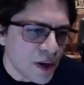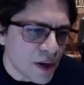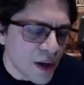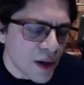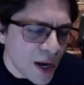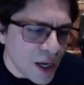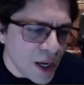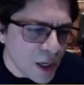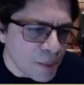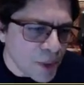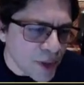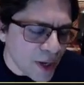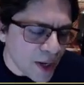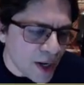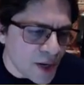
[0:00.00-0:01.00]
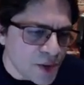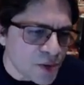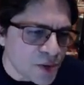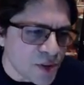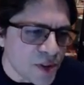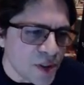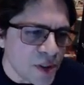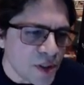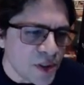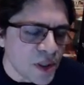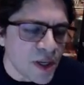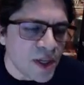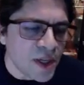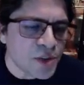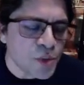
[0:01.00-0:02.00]
I am a casualty in the
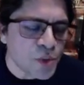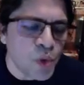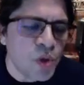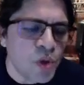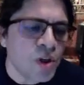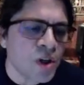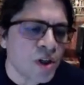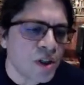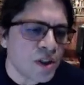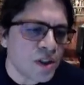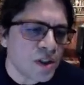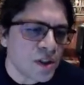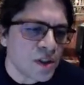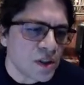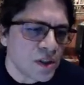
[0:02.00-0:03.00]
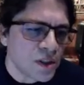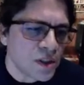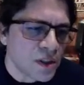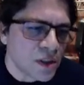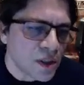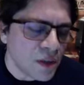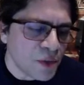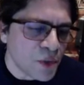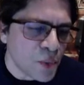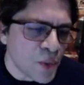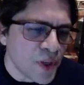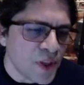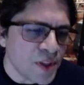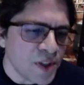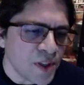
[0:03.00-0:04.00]
last war of the
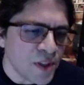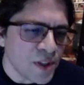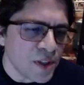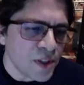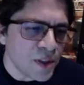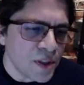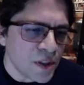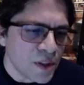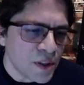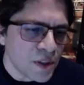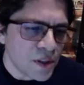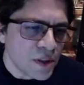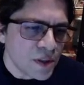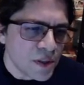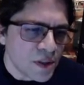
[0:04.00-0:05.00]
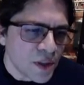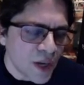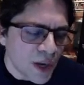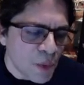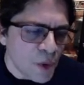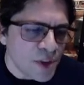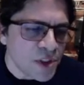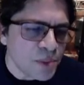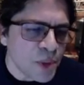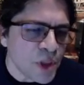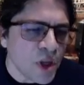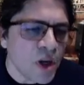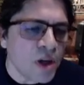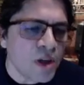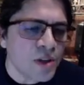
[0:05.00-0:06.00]
wind. I once
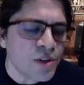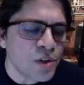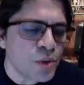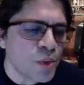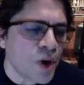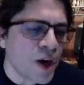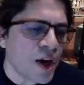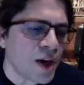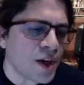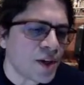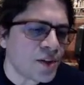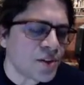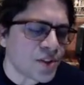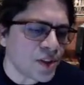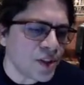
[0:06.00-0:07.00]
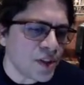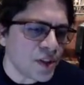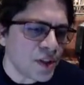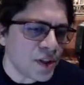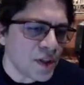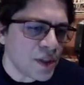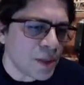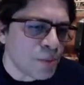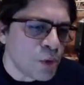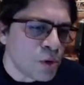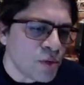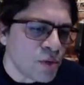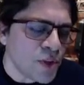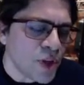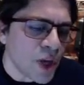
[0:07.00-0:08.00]
belonged to the wires, and I
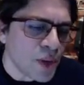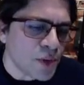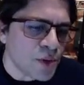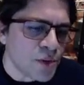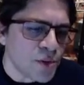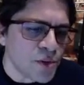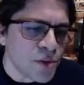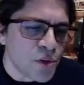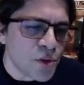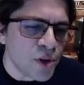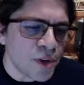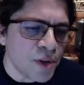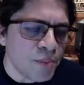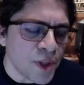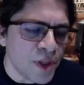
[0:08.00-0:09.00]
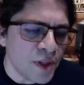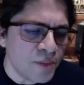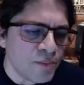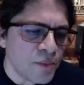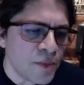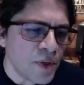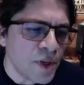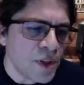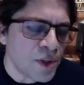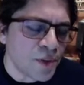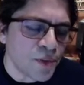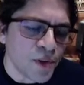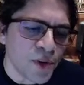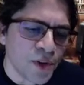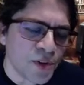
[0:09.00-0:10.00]
moved the others to join me in the
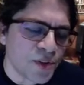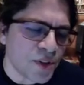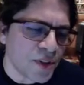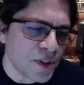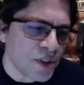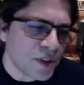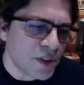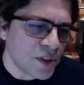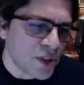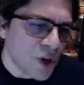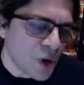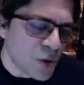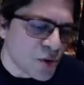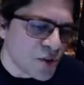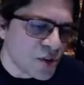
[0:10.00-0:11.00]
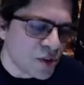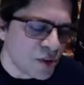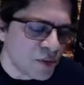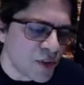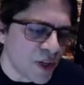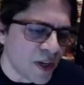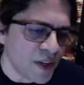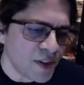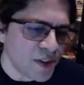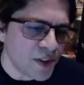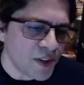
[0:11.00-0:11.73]
first ocean of death.